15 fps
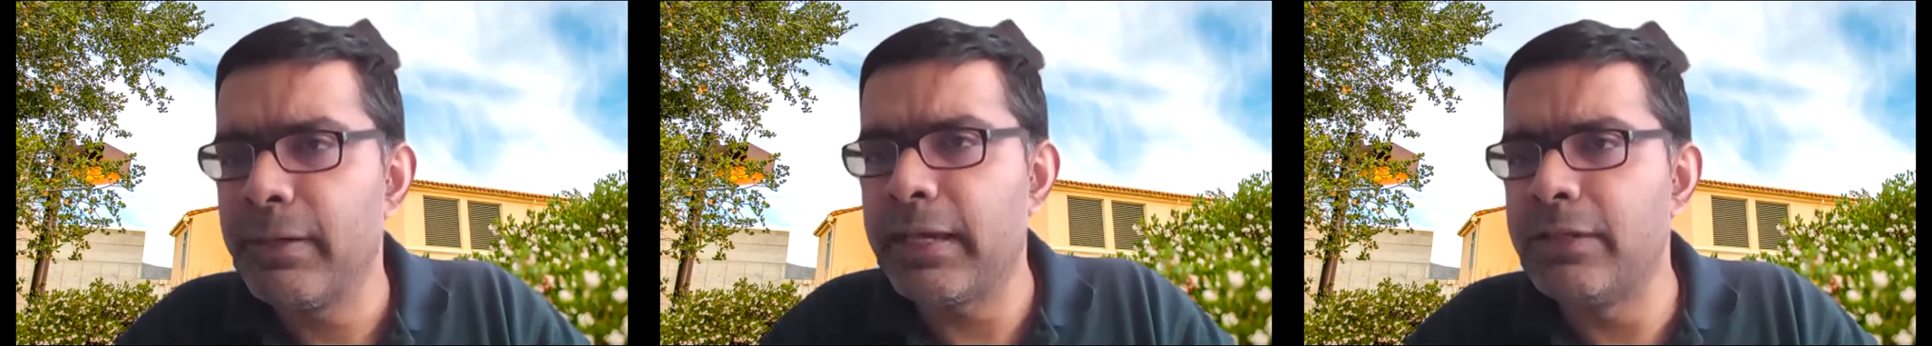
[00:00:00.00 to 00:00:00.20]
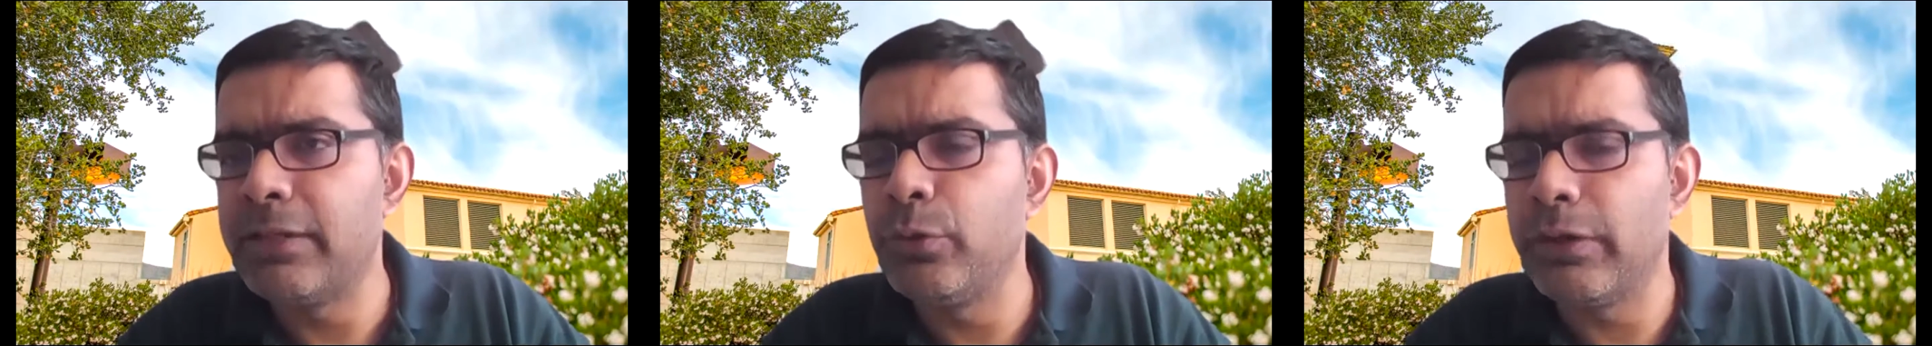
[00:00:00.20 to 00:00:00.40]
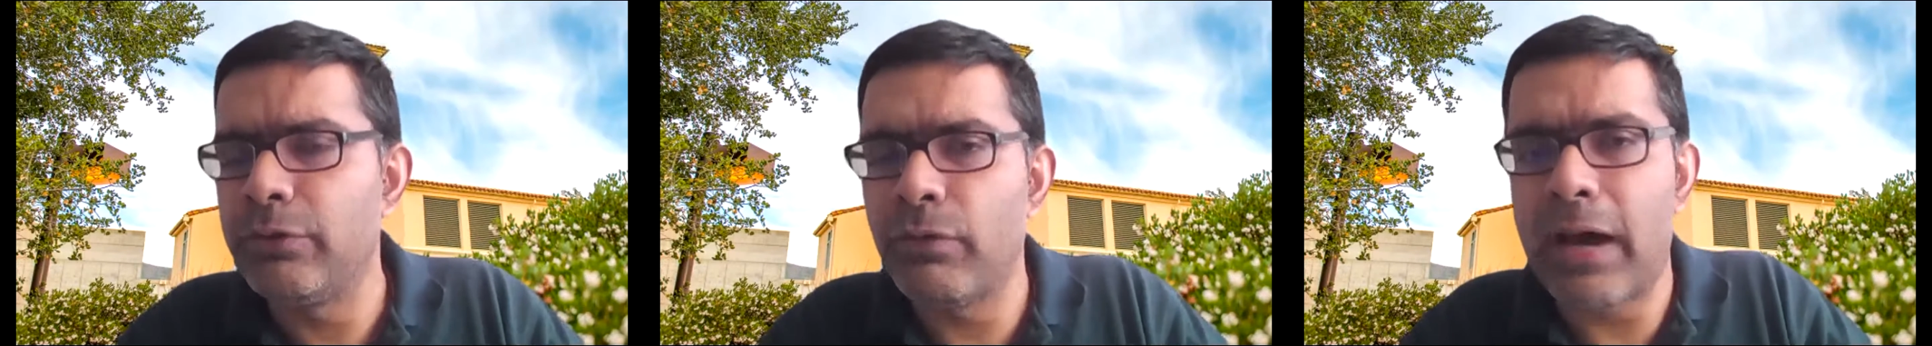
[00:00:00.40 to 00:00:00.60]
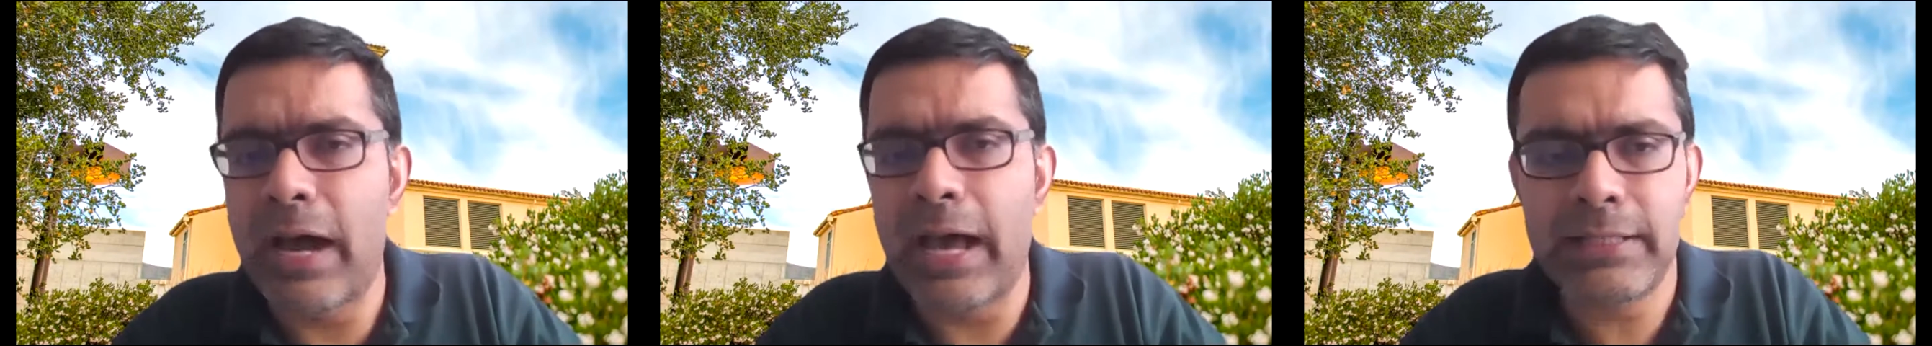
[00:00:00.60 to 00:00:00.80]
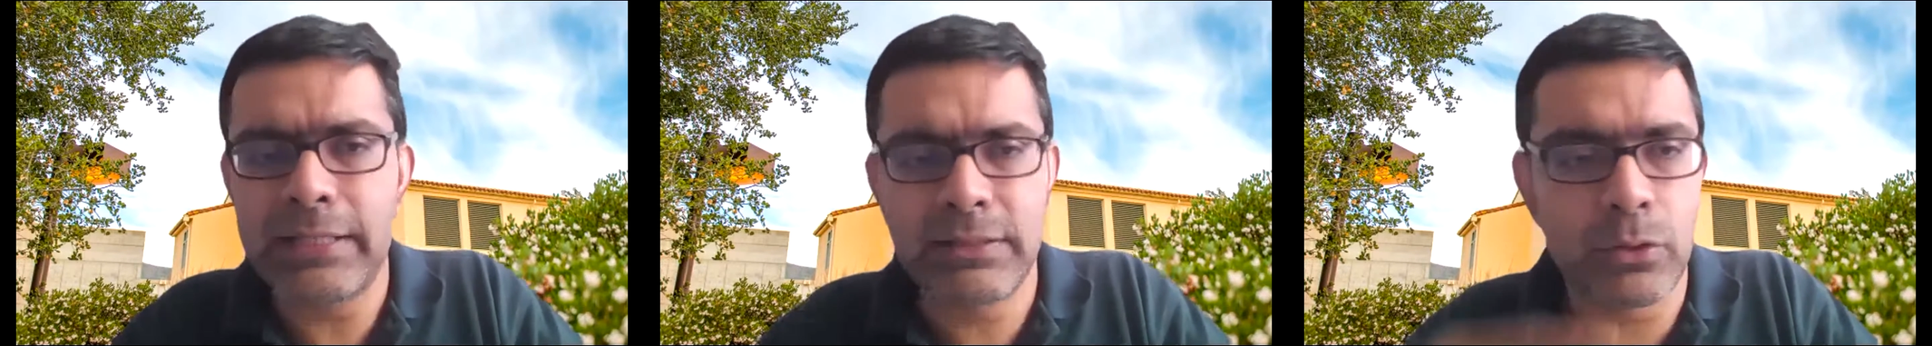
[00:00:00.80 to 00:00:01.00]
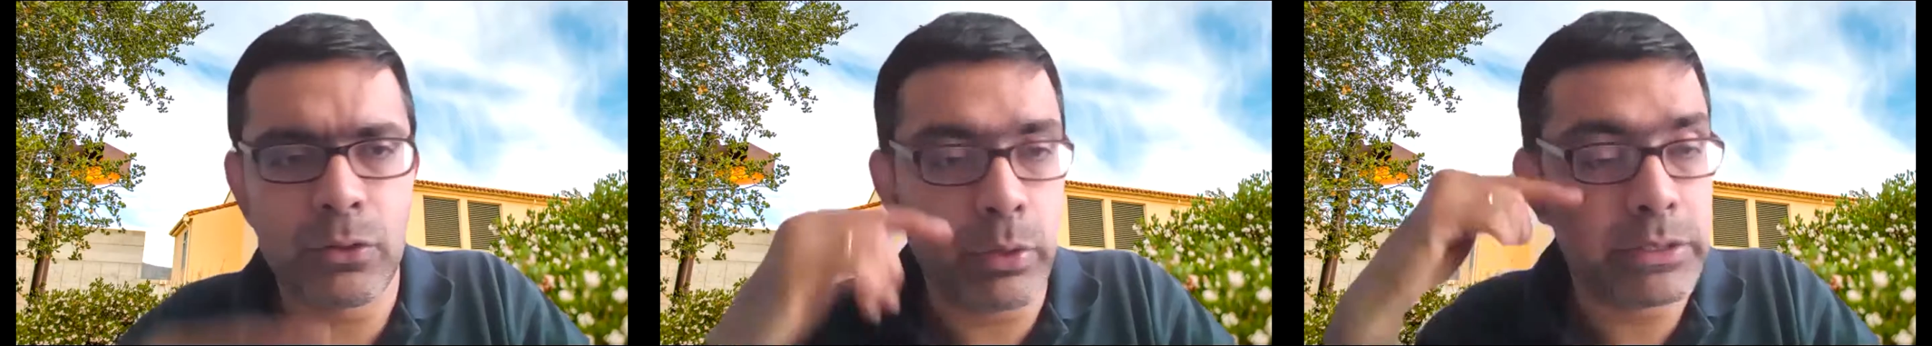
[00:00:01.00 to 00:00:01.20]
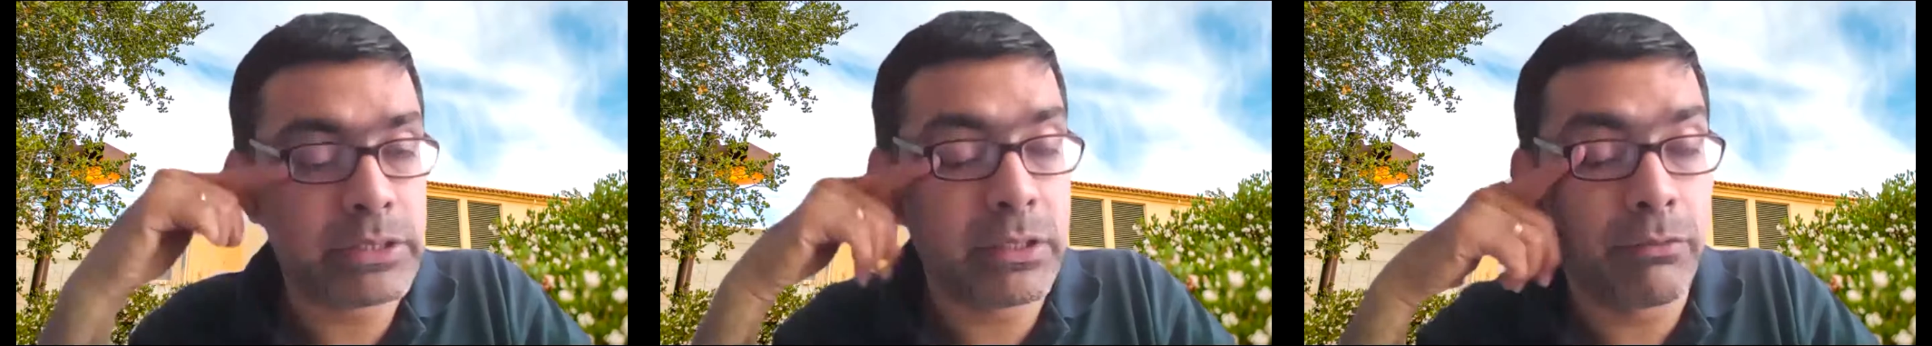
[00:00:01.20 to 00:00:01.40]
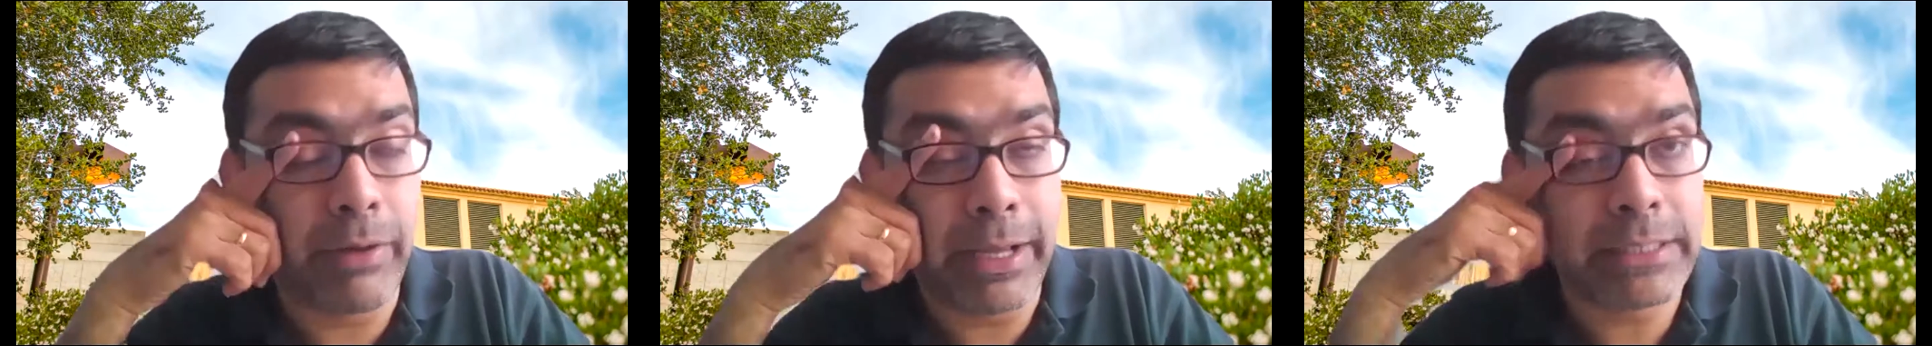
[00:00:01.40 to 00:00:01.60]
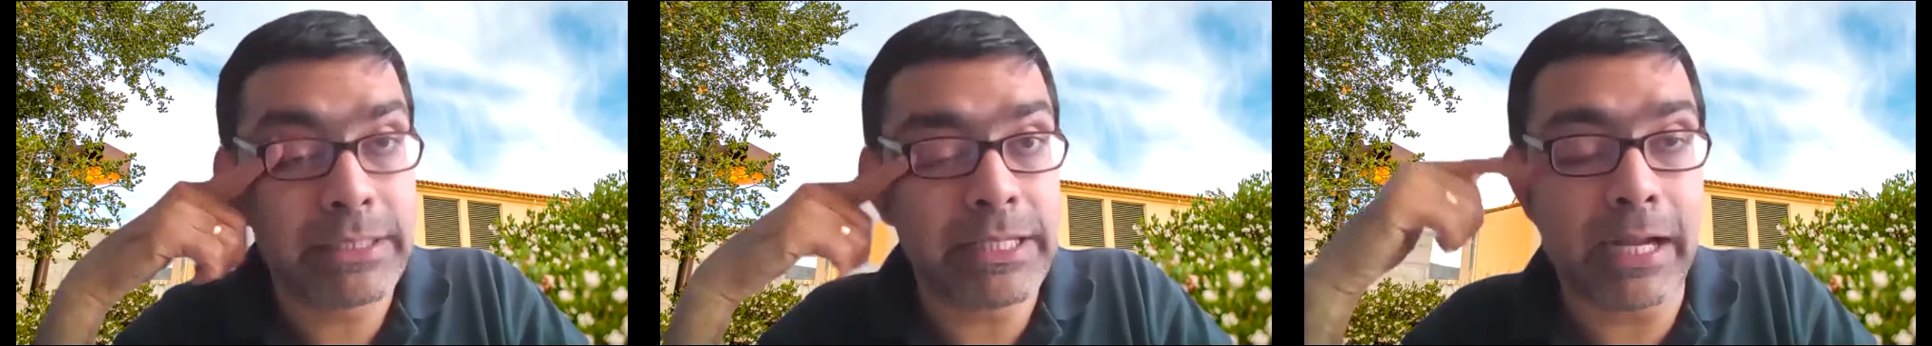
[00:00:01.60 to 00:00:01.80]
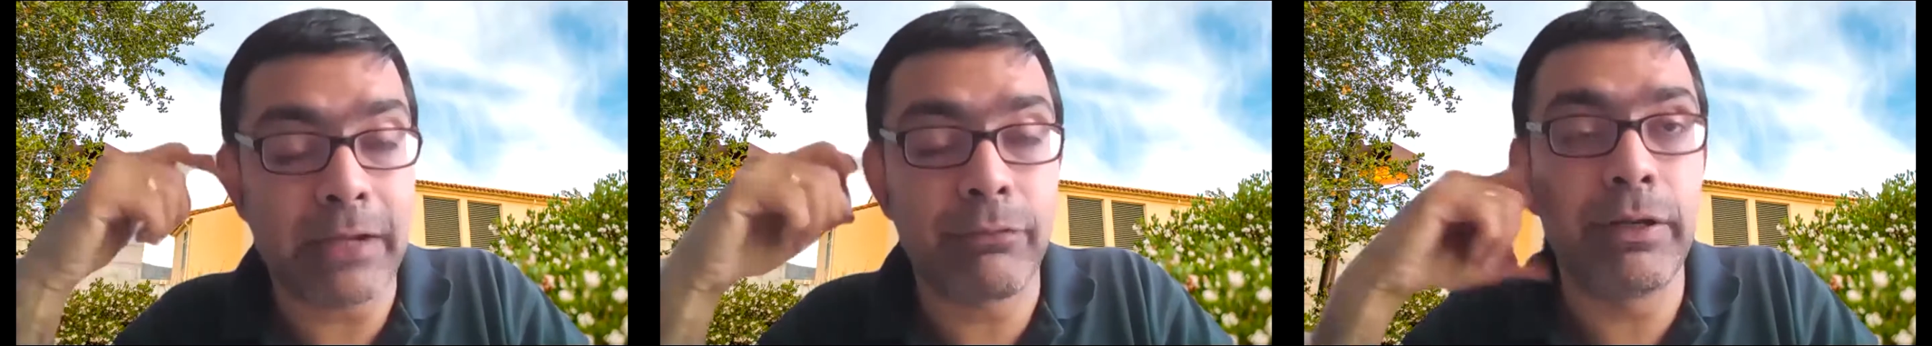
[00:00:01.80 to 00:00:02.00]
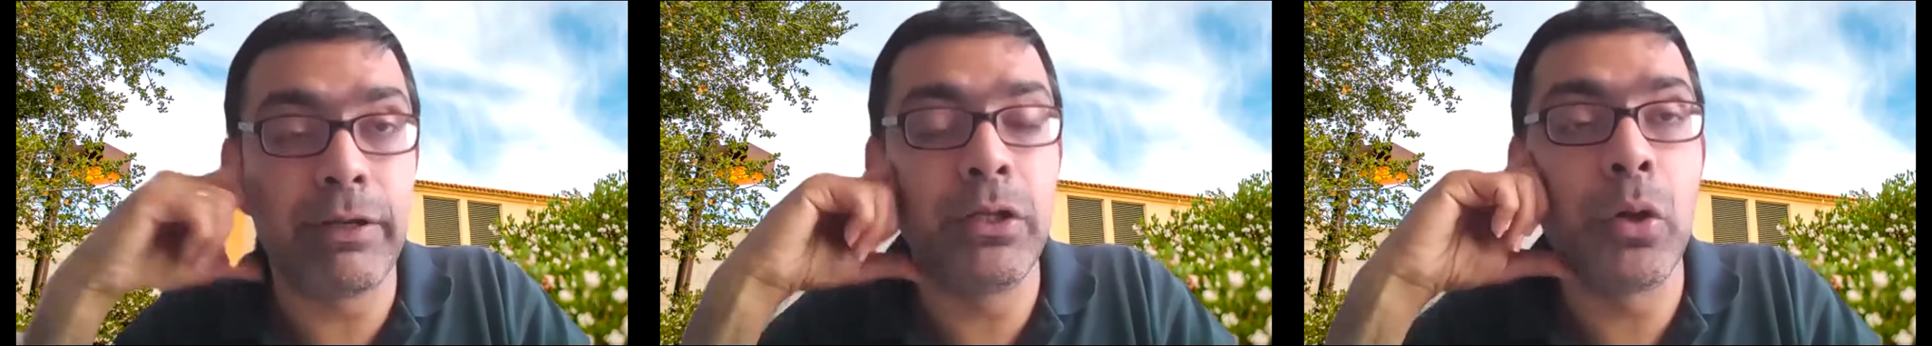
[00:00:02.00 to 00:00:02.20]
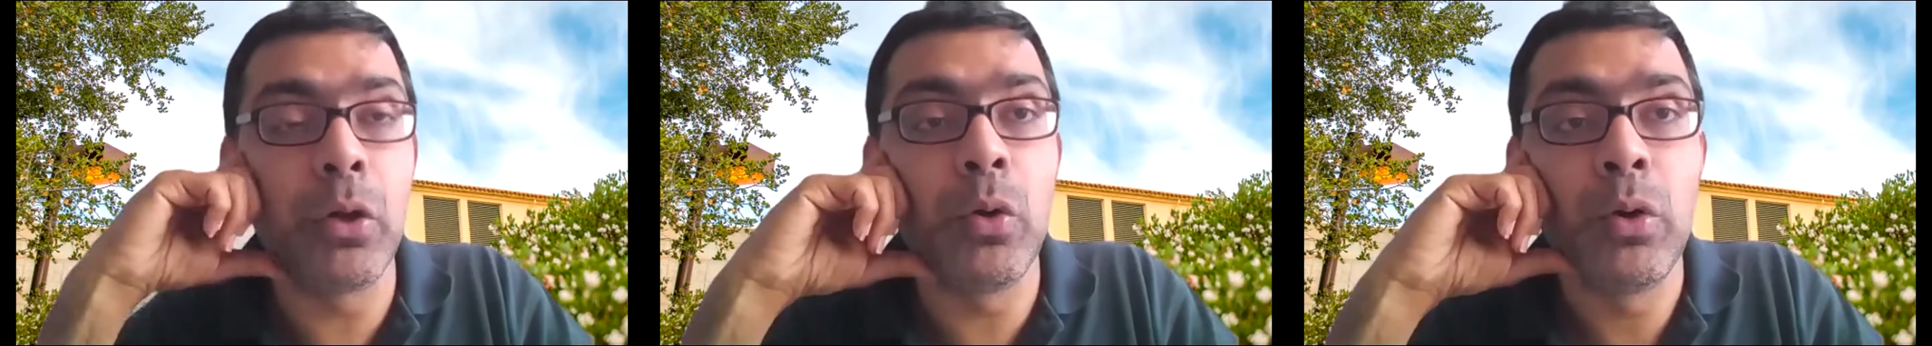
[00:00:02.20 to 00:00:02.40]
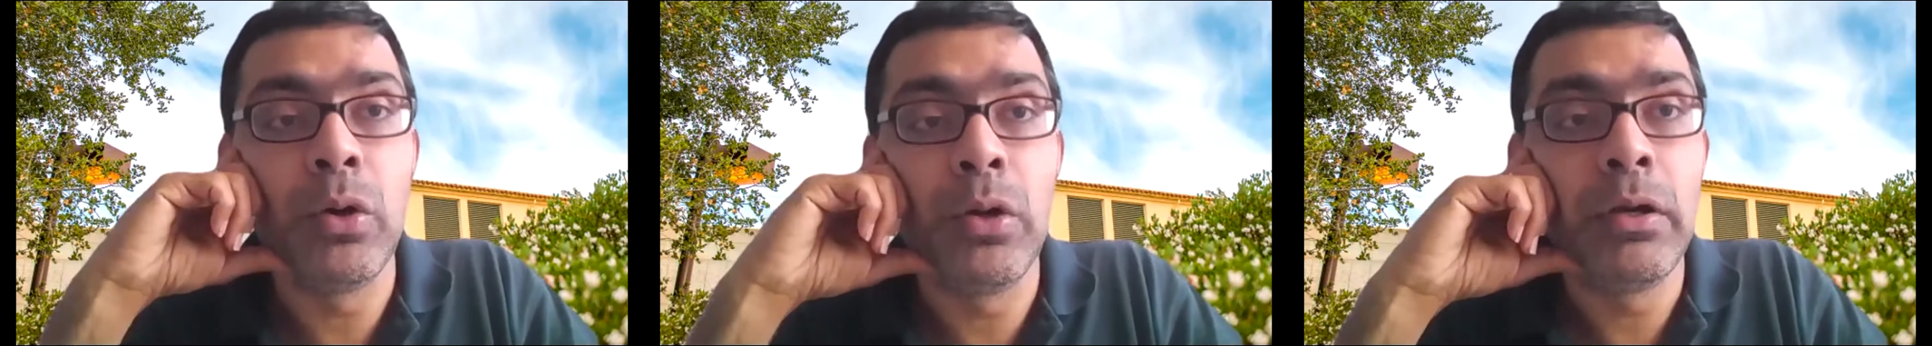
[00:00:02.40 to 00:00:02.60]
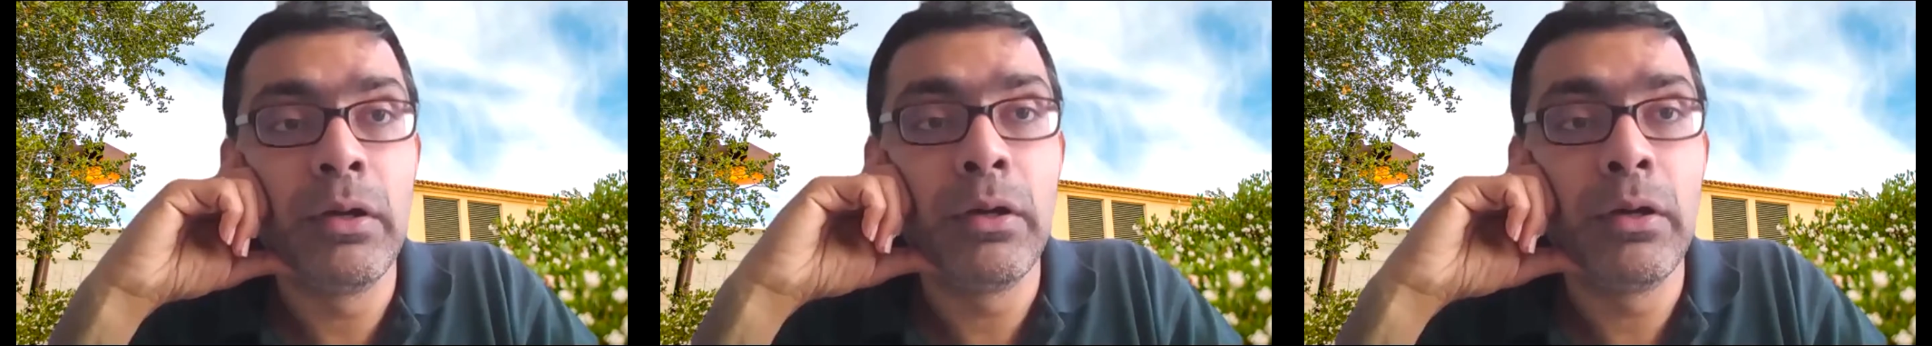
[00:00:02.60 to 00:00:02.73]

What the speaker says: Again, you can ask the question via chat window